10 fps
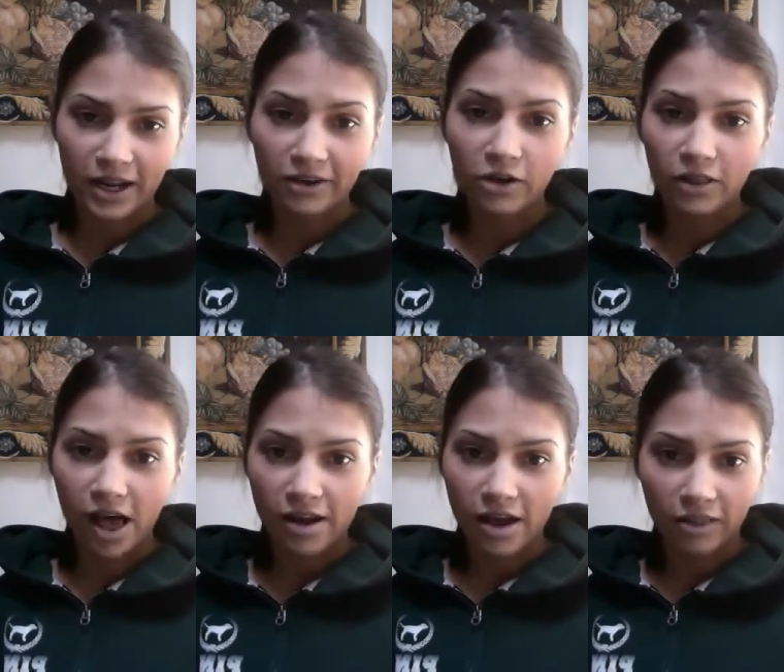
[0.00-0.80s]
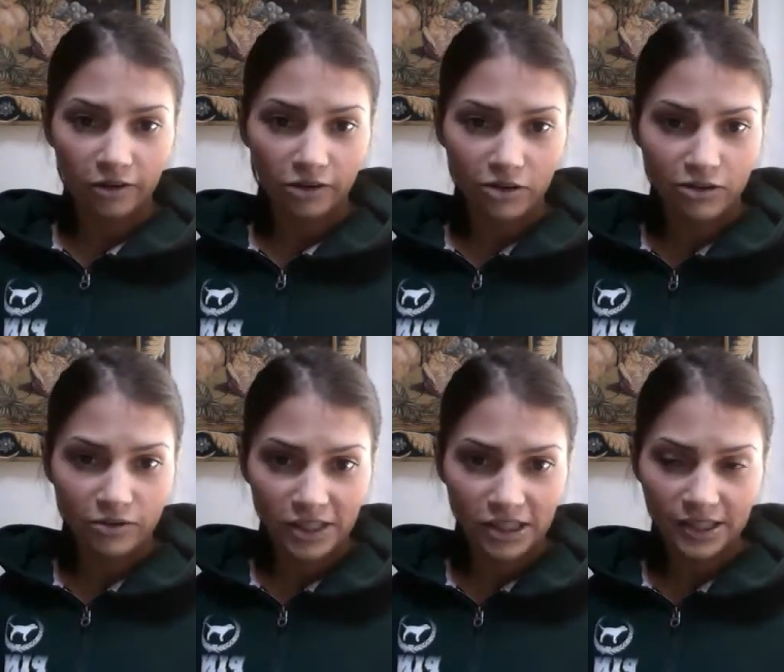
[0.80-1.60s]
I know a lot of other Crohn's
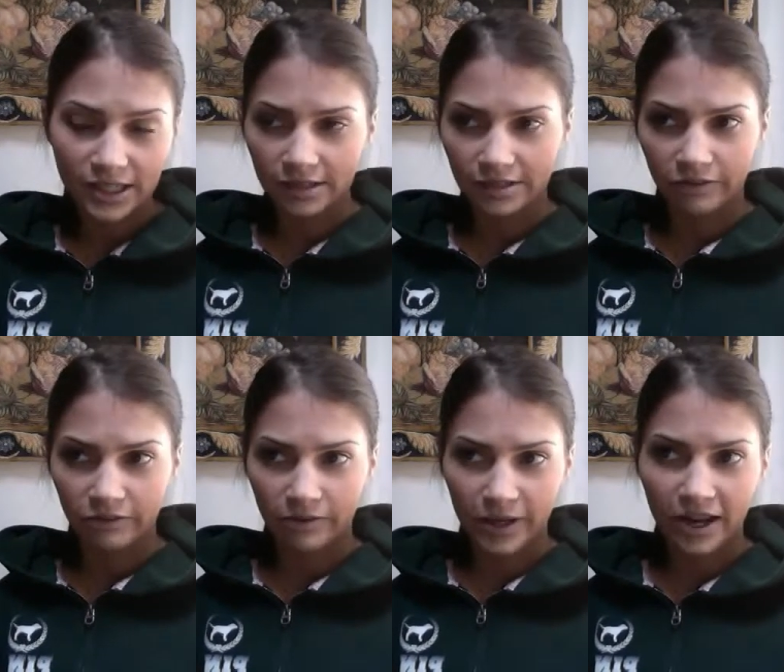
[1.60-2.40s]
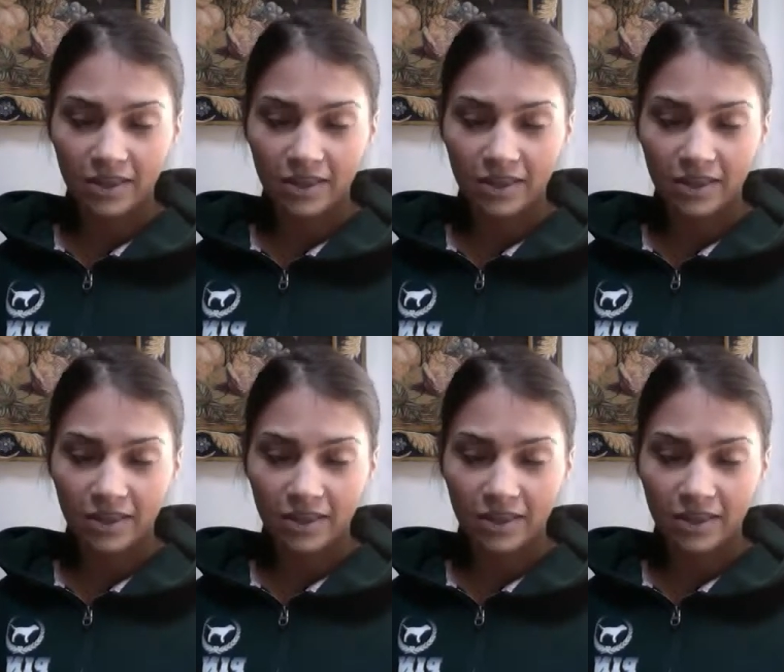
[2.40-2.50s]
patients got sick from it,